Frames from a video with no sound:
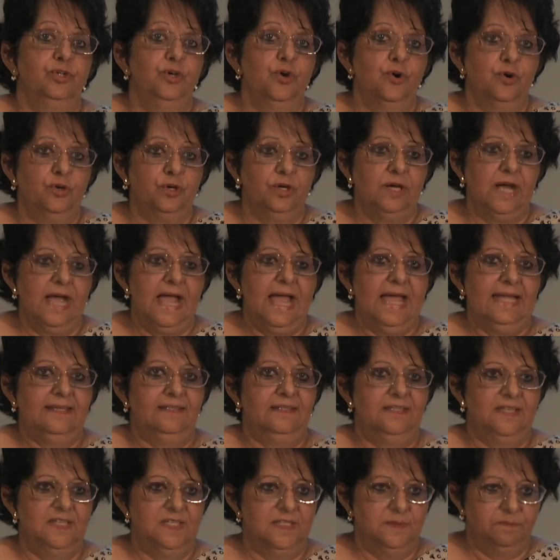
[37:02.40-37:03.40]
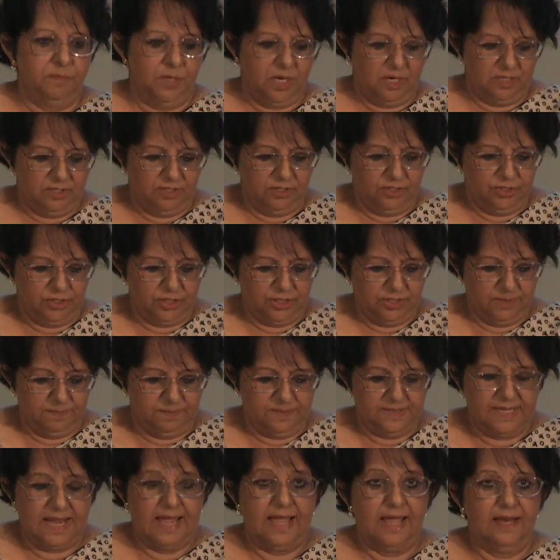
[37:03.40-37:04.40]
look at these
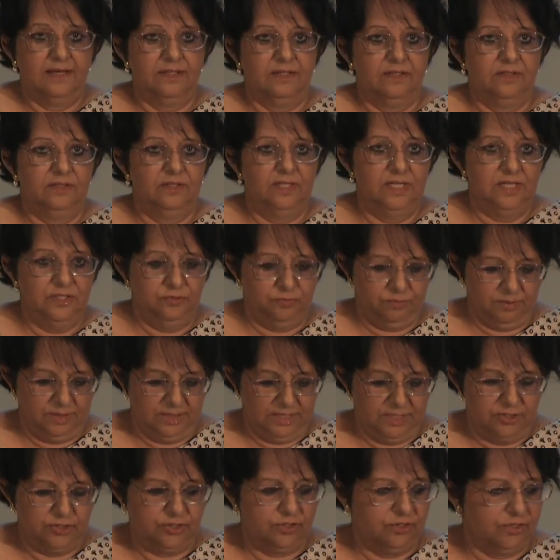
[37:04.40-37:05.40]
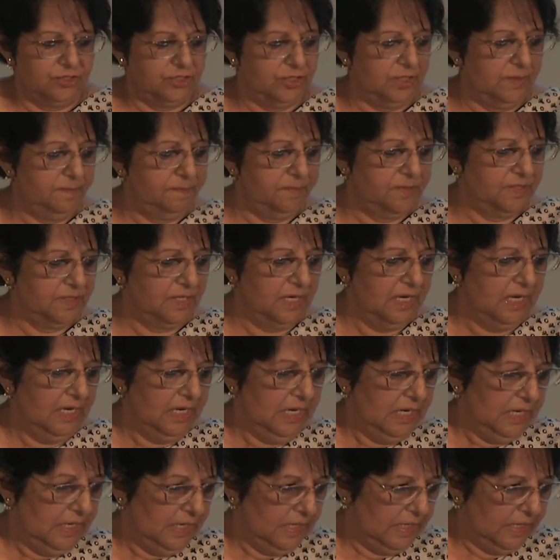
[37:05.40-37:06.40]
partnerships and these relationships
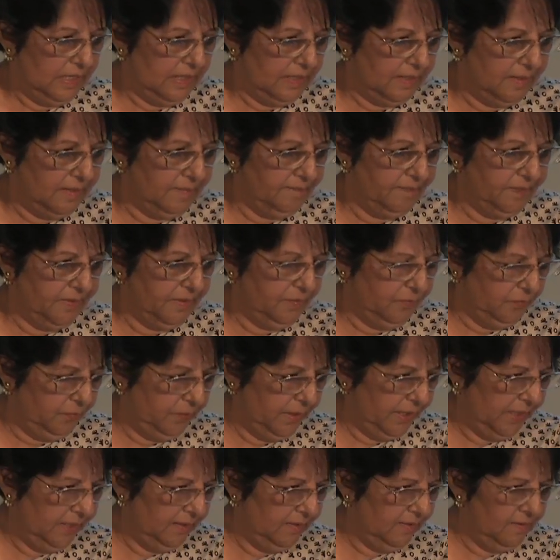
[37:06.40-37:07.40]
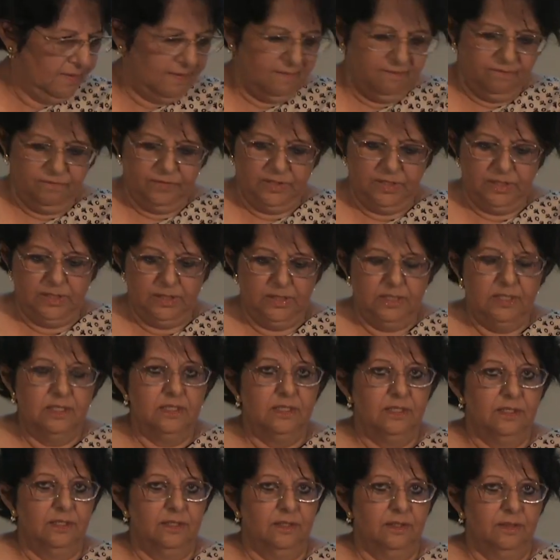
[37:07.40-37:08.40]
um, when, we,
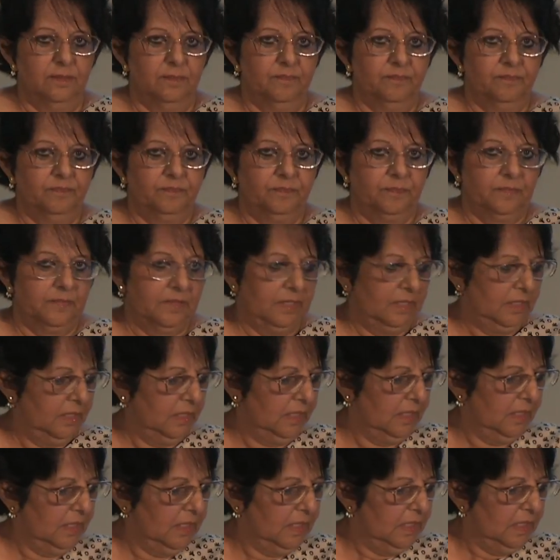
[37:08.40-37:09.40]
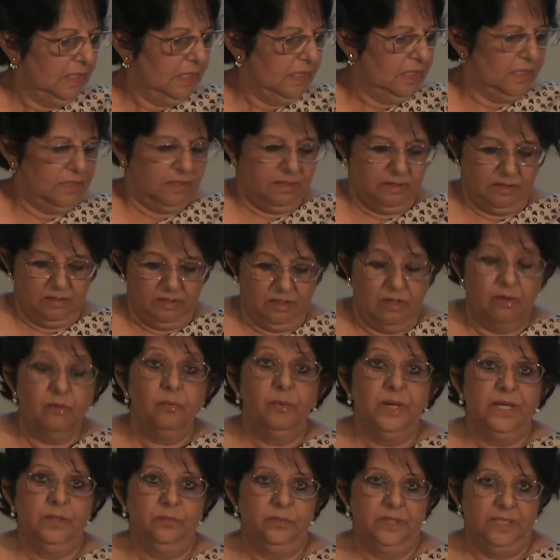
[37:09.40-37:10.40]
um, uh,
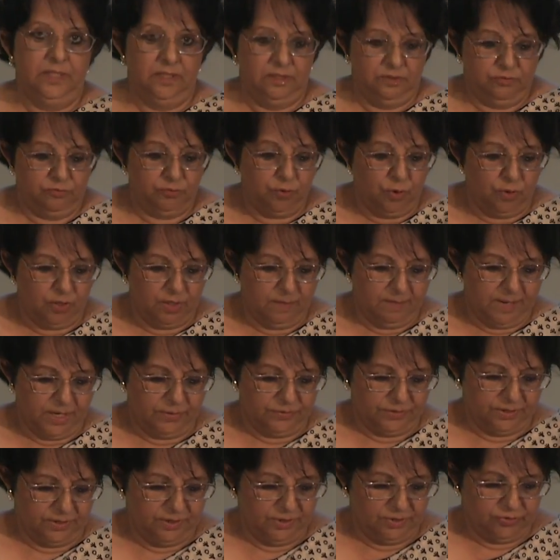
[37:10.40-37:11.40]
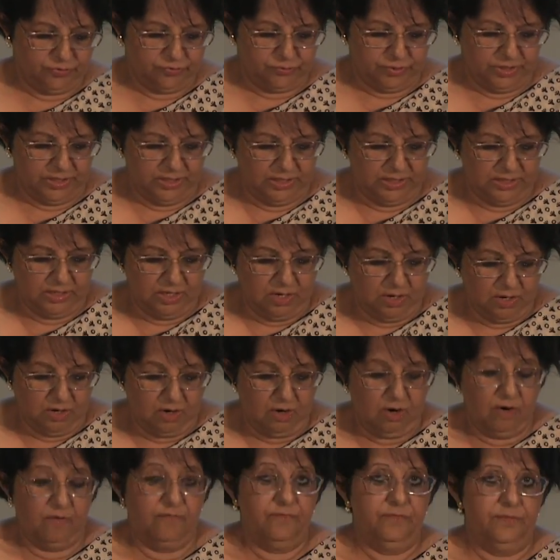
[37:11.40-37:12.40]
when we talk about the history
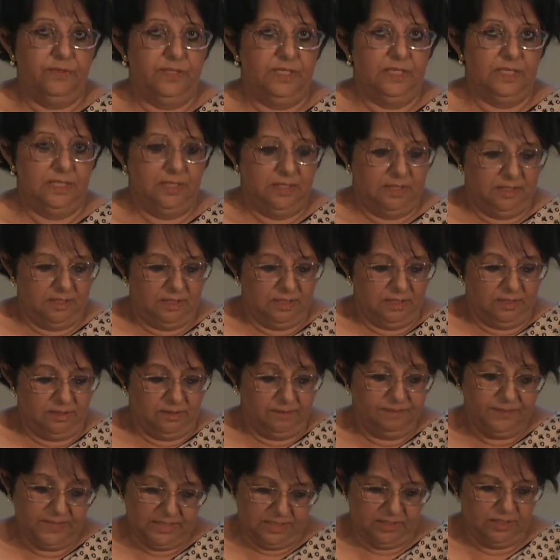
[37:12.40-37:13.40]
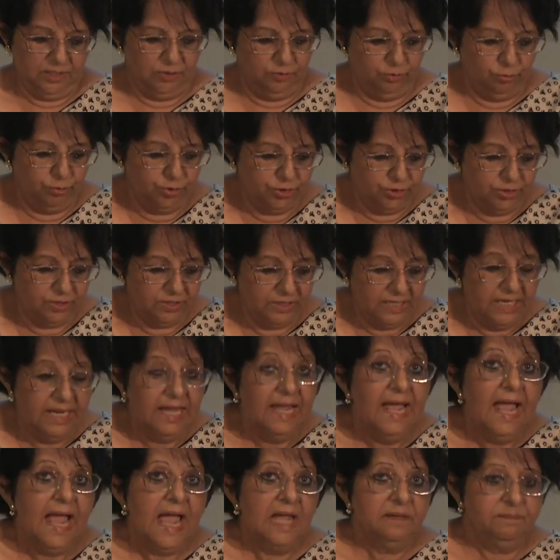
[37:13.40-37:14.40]
of the um, Indian Ocean.
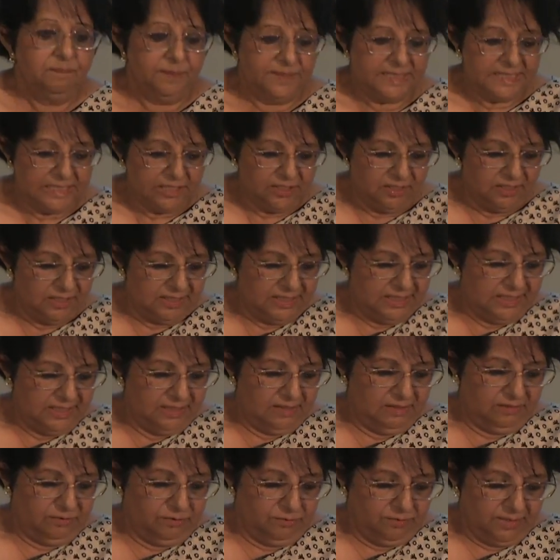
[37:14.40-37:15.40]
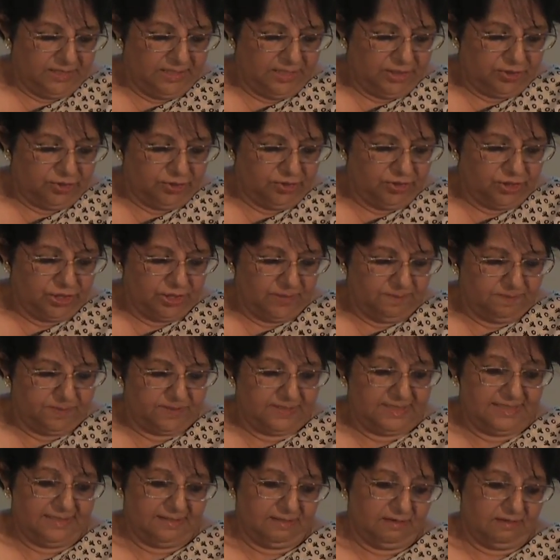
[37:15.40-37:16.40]
And particularly the
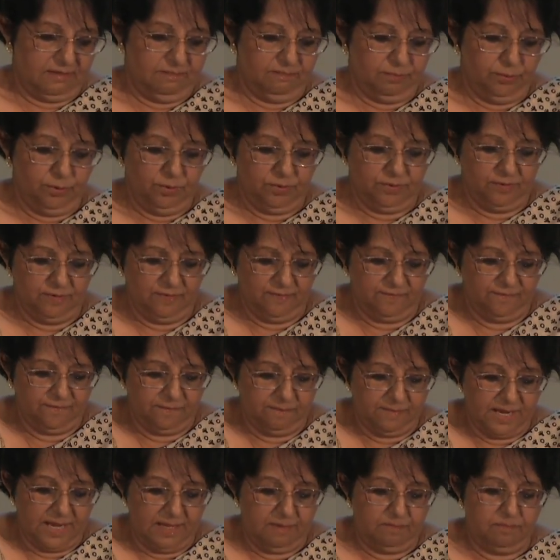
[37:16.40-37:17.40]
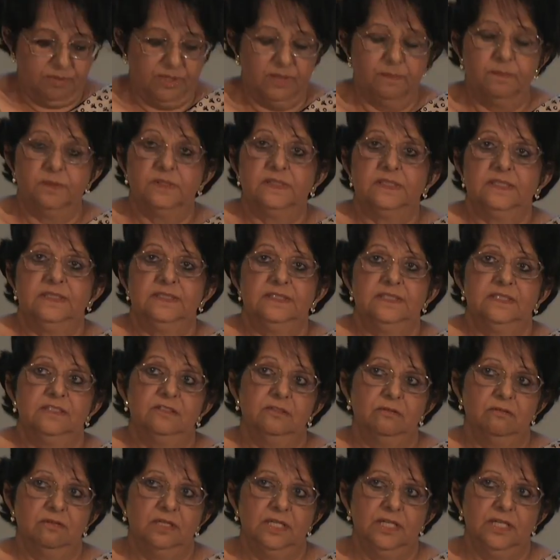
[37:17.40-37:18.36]
relationships that are important for my purposes is the